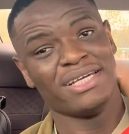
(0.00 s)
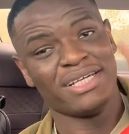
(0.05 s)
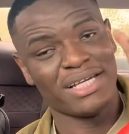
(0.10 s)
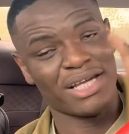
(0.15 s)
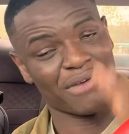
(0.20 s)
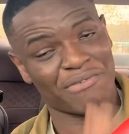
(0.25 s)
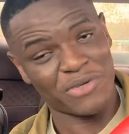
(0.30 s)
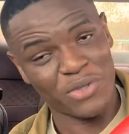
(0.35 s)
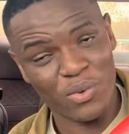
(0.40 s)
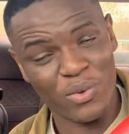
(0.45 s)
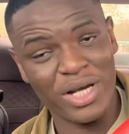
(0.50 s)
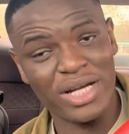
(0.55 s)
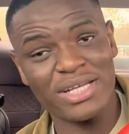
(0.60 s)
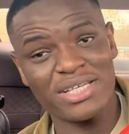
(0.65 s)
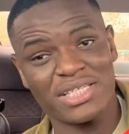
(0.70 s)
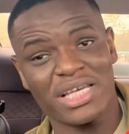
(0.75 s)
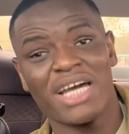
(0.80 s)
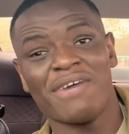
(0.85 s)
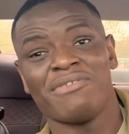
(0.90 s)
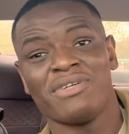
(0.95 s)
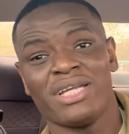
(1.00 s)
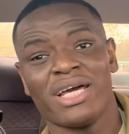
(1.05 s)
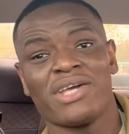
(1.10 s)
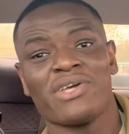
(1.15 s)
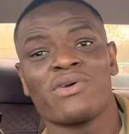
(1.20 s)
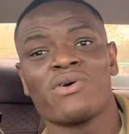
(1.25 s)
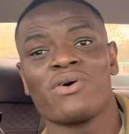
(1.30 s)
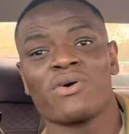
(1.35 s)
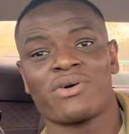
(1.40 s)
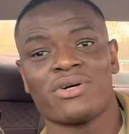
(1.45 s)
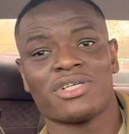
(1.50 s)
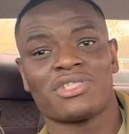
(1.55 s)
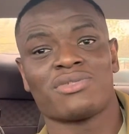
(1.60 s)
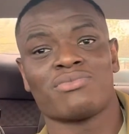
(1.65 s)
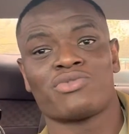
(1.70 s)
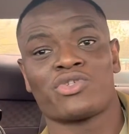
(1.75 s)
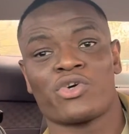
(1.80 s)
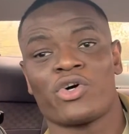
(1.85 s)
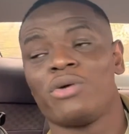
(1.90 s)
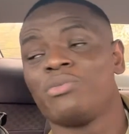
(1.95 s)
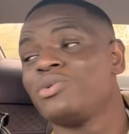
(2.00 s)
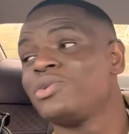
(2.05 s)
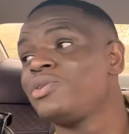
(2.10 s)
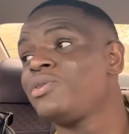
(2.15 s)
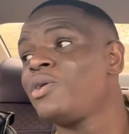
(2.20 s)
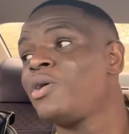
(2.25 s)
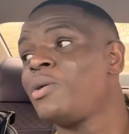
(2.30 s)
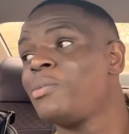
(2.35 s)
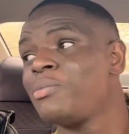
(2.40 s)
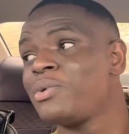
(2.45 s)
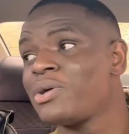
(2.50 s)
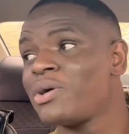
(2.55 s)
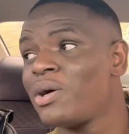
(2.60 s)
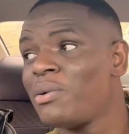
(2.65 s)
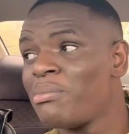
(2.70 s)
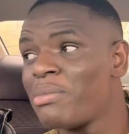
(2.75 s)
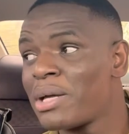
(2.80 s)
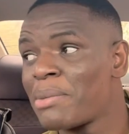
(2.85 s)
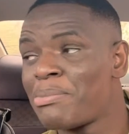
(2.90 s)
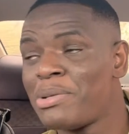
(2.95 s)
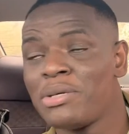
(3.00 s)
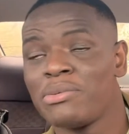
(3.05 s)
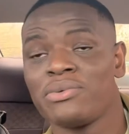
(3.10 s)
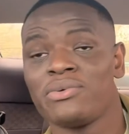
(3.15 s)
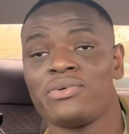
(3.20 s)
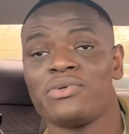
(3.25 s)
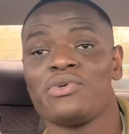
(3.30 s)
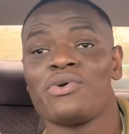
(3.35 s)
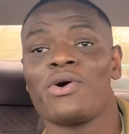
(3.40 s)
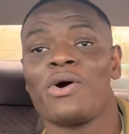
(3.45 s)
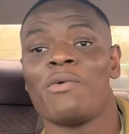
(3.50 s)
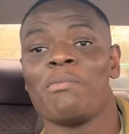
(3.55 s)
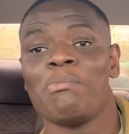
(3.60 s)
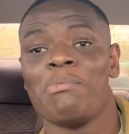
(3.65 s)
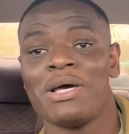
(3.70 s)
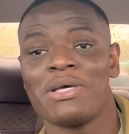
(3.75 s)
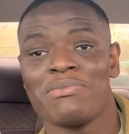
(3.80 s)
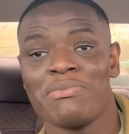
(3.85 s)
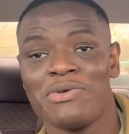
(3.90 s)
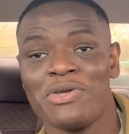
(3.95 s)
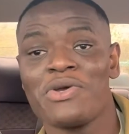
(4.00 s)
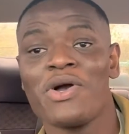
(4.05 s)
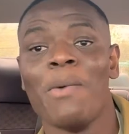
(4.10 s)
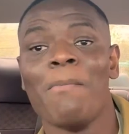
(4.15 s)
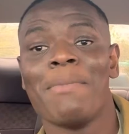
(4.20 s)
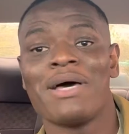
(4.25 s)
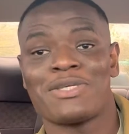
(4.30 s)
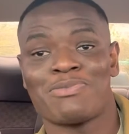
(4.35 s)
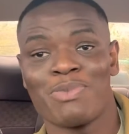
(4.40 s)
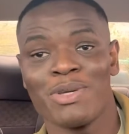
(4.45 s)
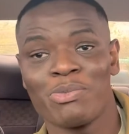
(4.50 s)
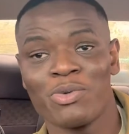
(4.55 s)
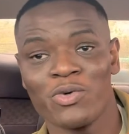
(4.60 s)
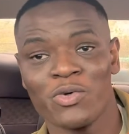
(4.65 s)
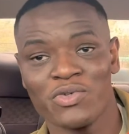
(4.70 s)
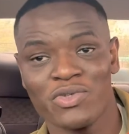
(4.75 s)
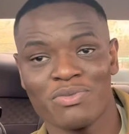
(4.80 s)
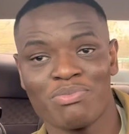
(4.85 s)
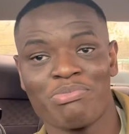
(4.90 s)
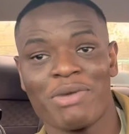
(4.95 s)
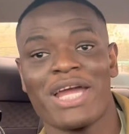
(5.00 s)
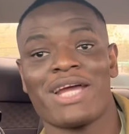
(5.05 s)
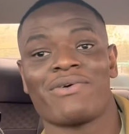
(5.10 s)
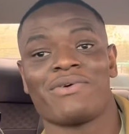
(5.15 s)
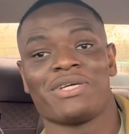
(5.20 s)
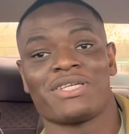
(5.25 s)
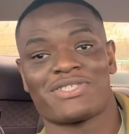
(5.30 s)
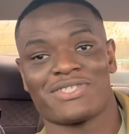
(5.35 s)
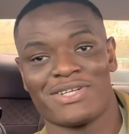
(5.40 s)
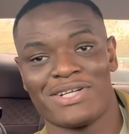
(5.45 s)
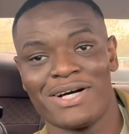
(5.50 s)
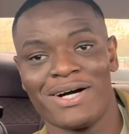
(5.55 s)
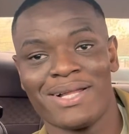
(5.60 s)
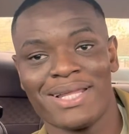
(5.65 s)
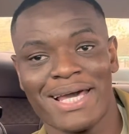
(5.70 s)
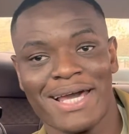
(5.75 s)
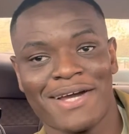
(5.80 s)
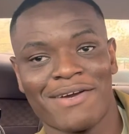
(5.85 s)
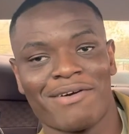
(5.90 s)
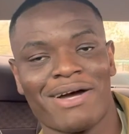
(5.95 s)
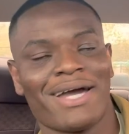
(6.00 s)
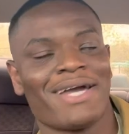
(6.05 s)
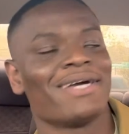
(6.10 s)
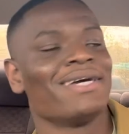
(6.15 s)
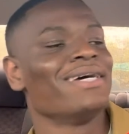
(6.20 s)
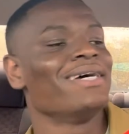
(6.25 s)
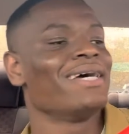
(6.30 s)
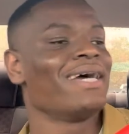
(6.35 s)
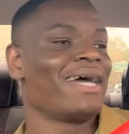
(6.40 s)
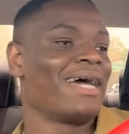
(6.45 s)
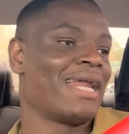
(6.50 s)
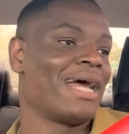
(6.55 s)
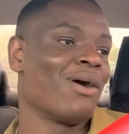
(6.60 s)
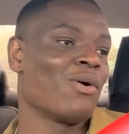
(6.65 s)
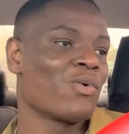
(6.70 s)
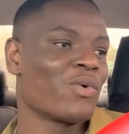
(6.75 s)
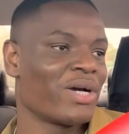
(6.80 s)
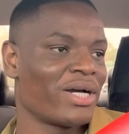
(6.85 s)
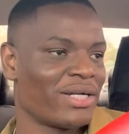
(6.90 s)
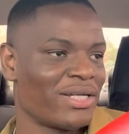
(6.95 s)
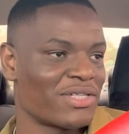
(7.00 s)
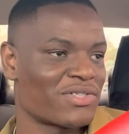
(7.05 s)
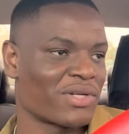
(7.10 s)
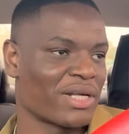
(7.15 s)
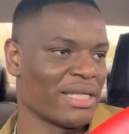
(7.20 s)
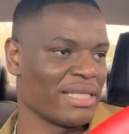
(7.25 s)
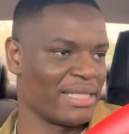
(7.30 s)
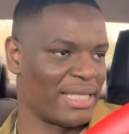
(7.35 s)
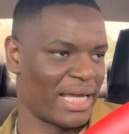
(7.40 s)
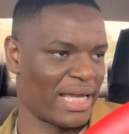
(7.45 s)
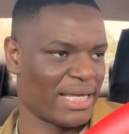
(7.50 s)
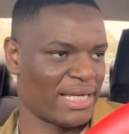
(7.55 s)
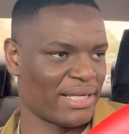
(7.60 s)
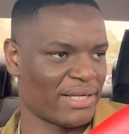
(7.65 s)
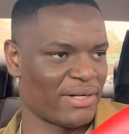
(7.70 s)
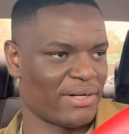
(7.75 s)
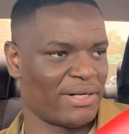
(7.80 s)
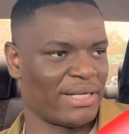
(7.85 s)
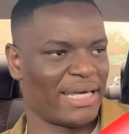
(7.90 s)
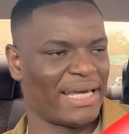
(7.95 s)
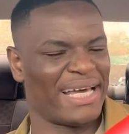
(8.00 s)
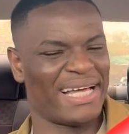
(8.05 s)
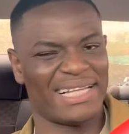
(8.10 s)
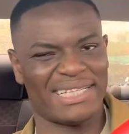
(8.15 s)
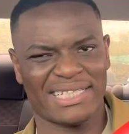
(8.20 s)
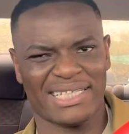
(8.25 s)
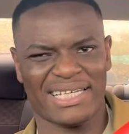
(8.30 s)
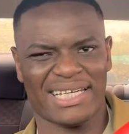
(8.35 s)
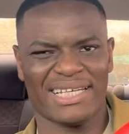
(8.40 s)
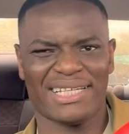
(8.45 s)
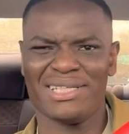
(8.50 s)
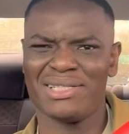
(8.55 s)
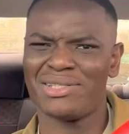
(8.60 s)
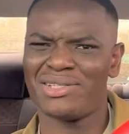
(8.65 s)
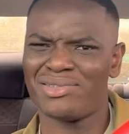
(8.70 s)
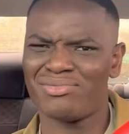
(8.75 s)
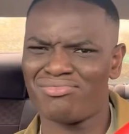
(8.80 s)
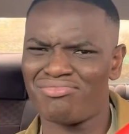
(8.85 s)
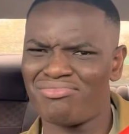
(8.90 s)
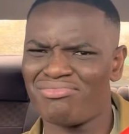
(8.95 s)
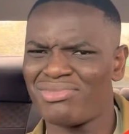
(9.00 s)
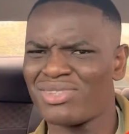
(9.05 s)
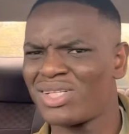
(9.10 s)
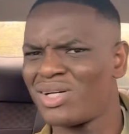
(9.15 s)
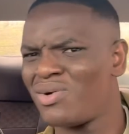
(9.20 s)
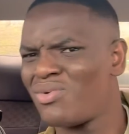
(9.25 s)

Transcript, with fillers: if you wear this every day, you're gonna cause some trouble. You gonna you gonna make people you gonna mess you gonna mess people's marriage and all that, right? And I wear this on a date, on an elegant, you know, you know,